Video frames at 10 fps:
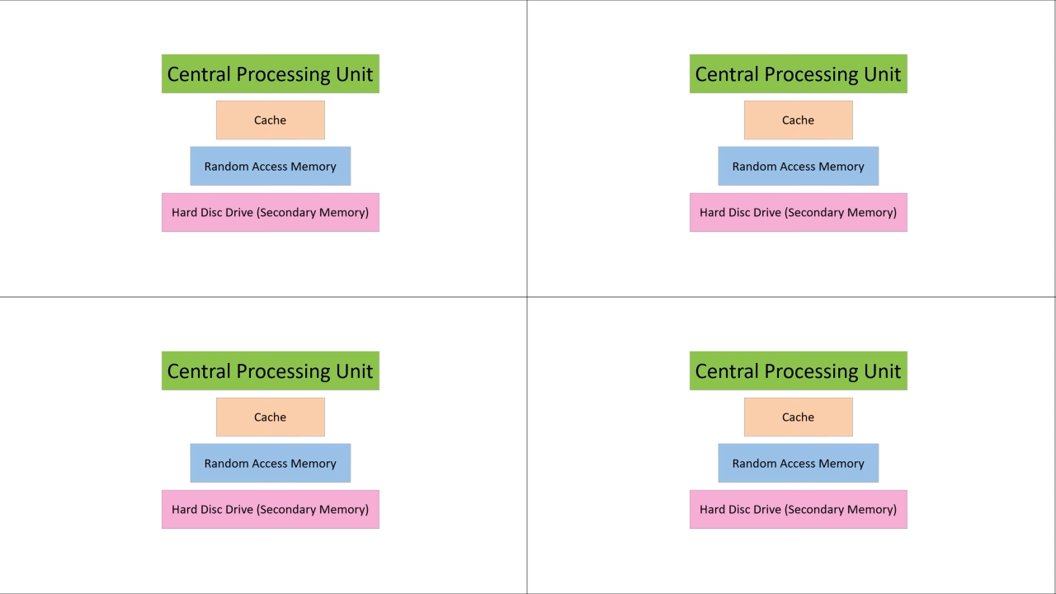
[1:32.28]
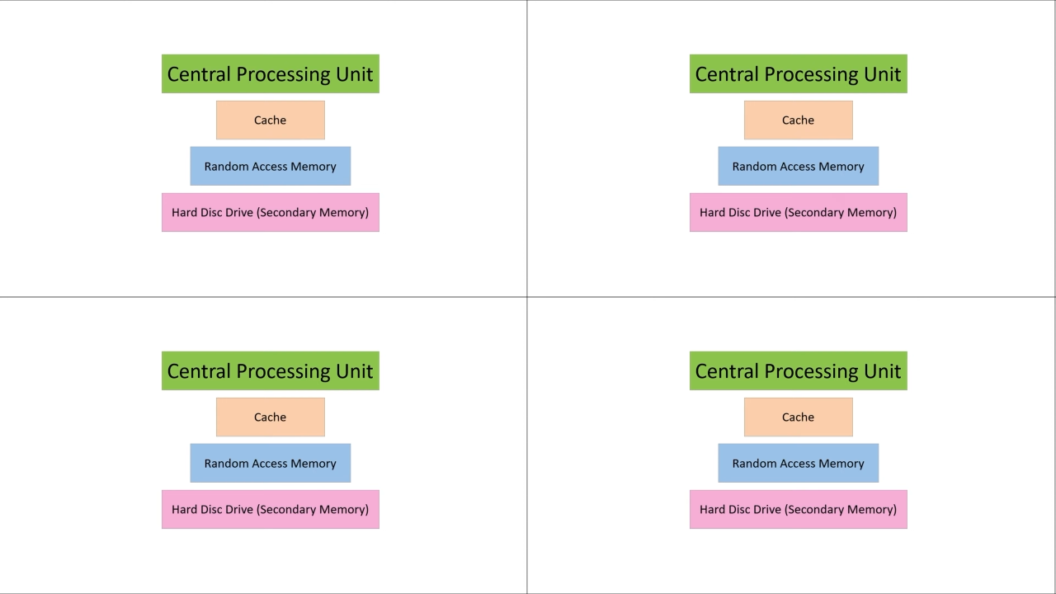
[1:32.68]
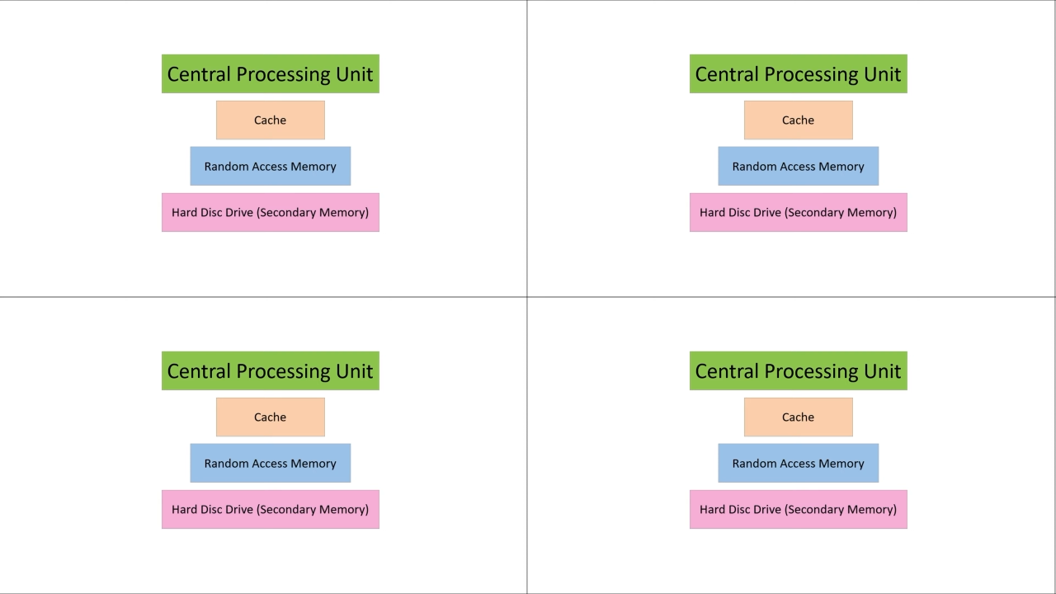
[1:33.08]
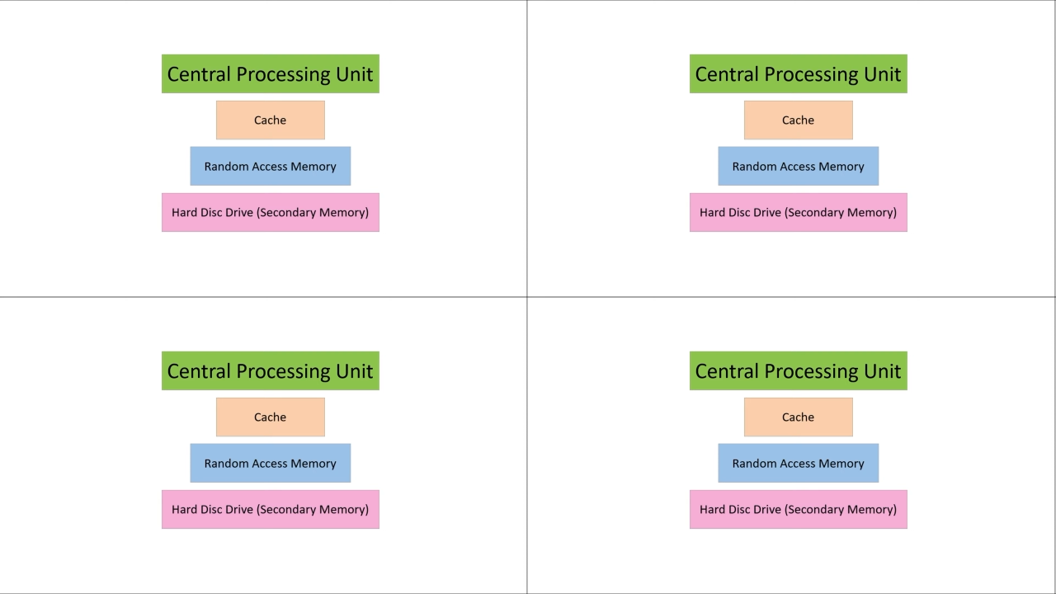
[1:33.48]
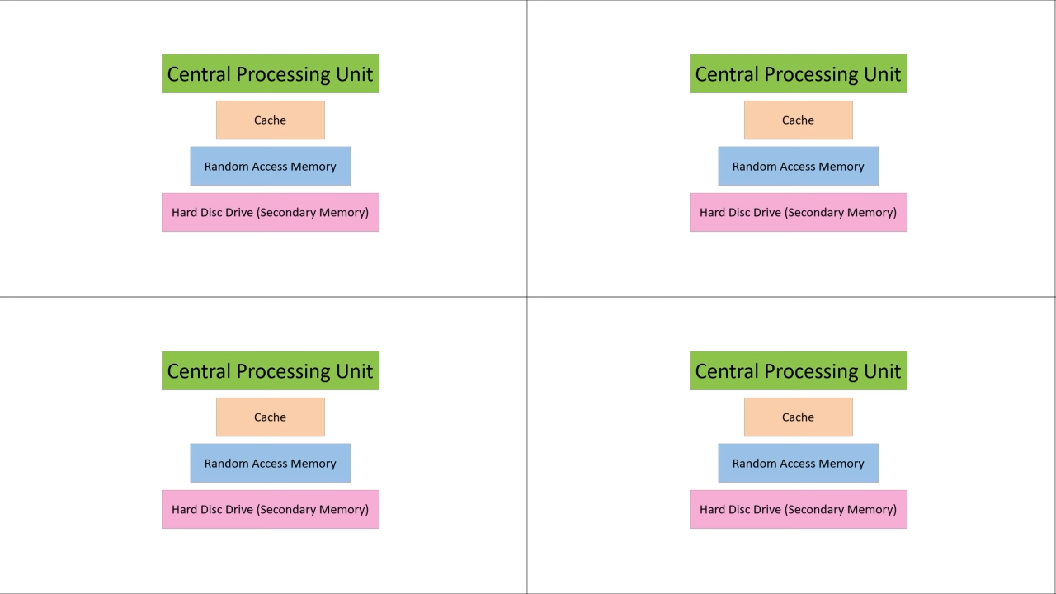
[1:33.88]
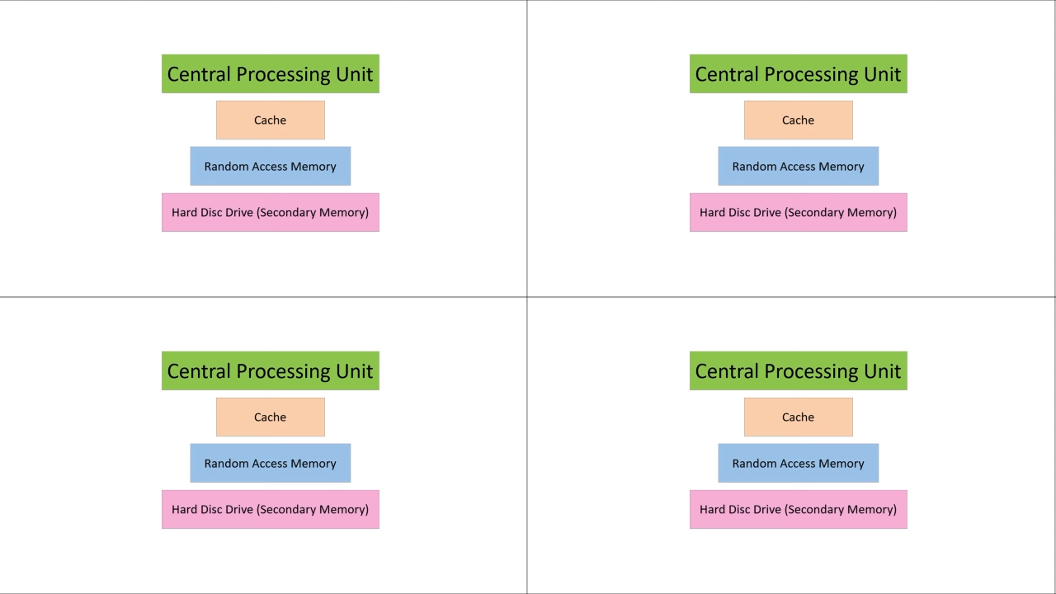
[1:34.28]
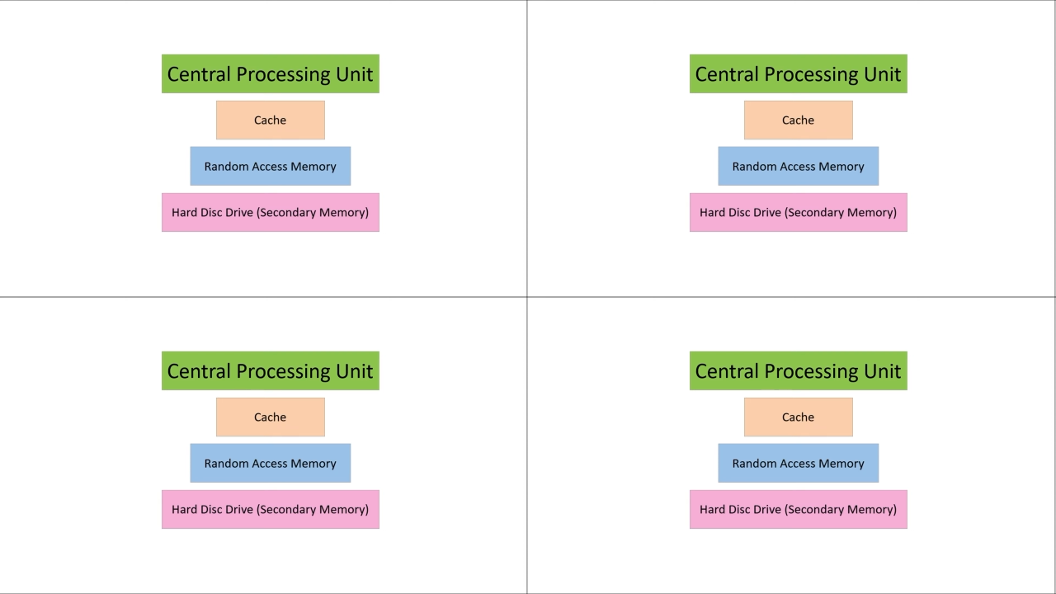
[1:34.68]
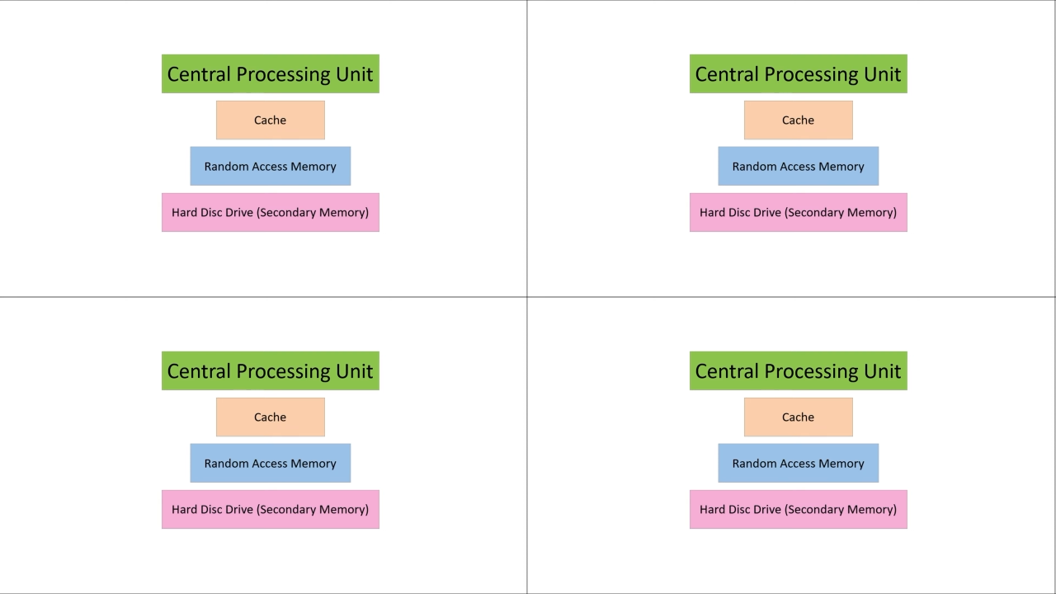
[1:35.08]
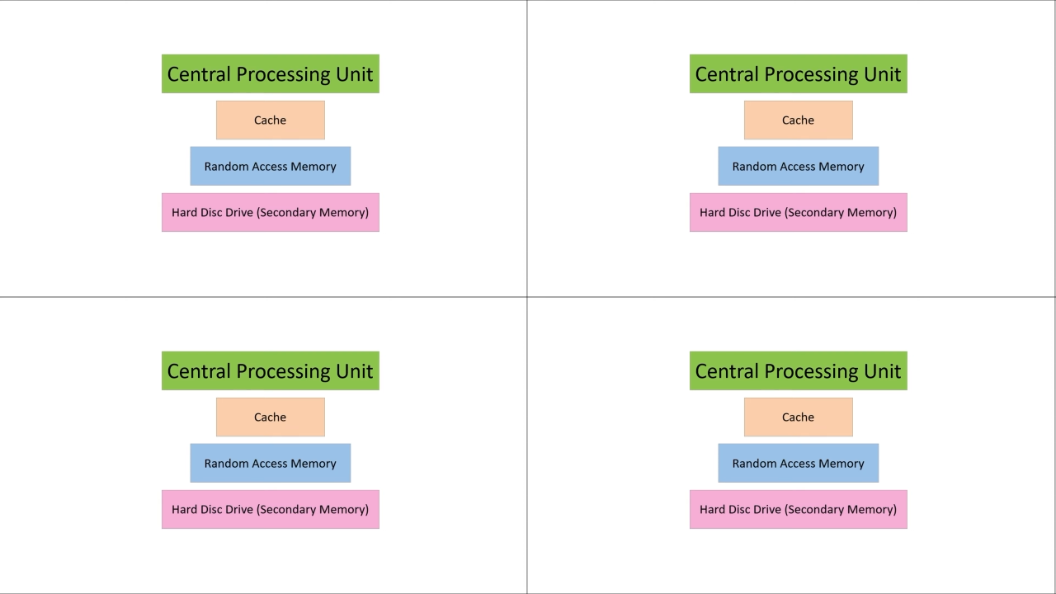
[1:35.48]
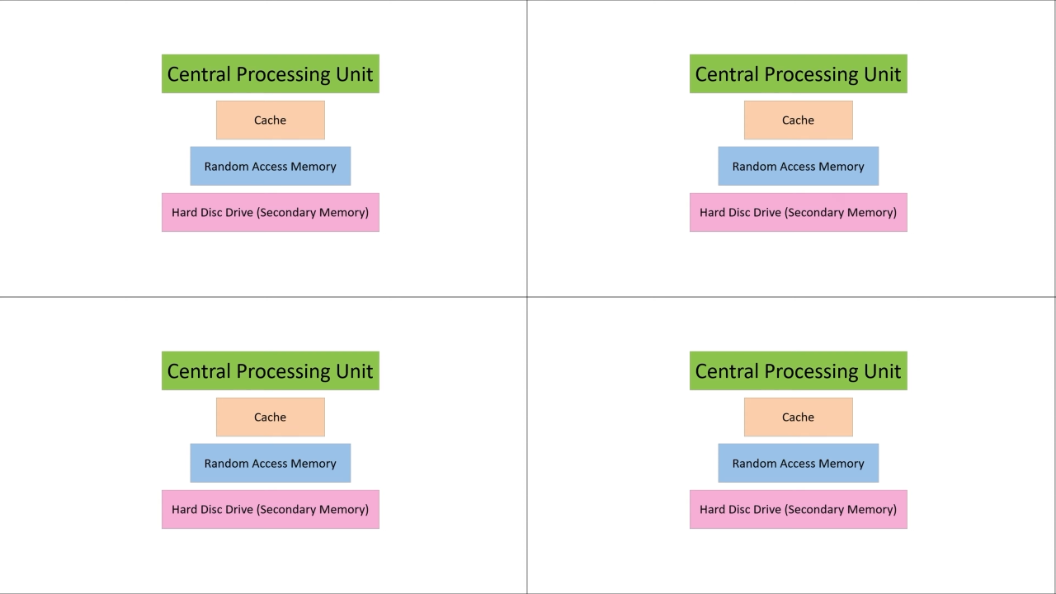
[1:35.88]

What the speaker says: Nobody's mouth can be seen.